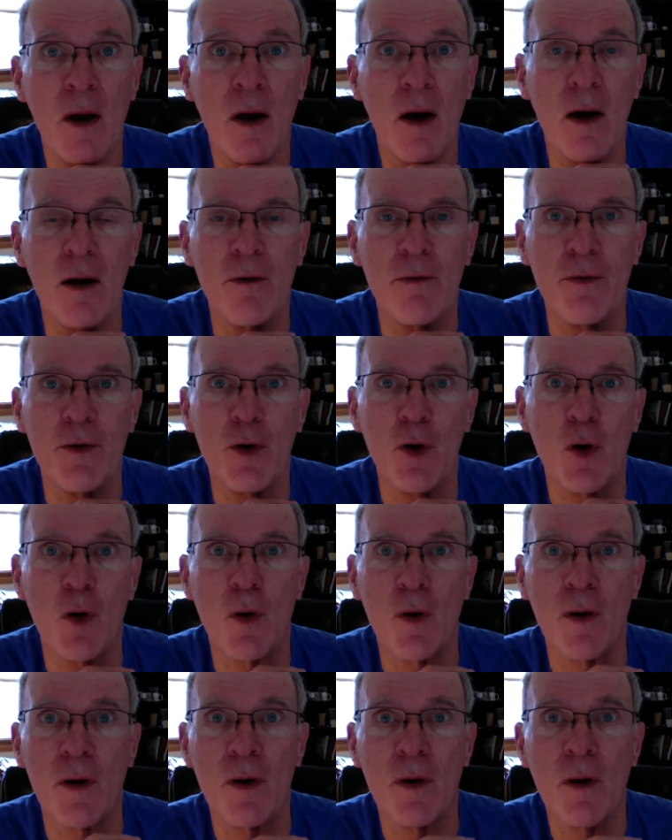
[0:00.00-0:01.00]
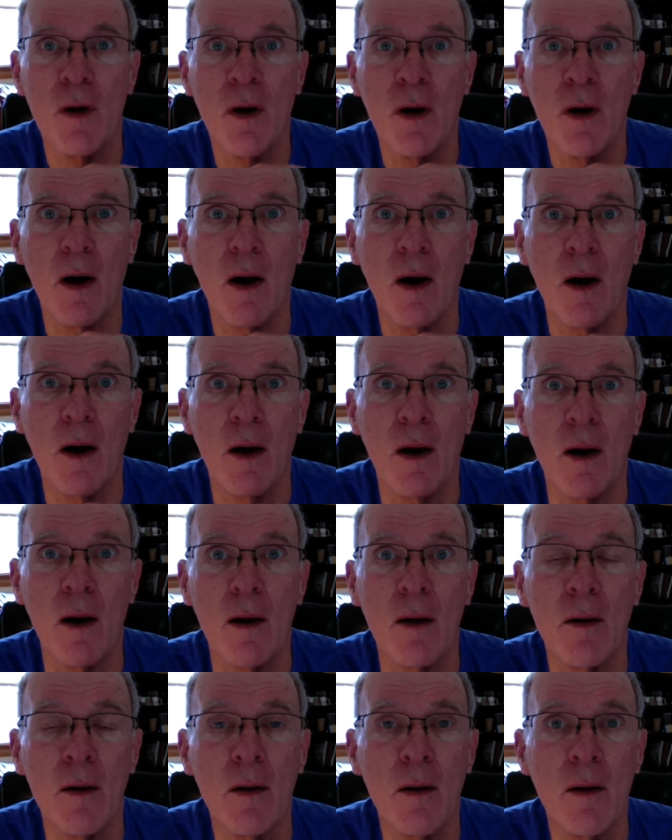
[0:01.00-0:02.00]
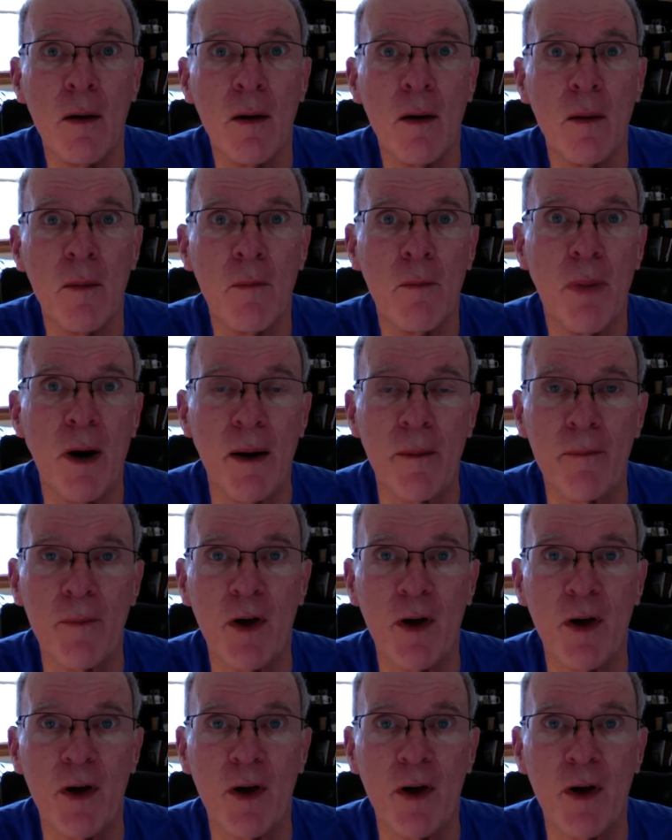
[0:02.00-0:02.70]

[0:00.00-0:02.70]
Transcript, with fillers: of your uh,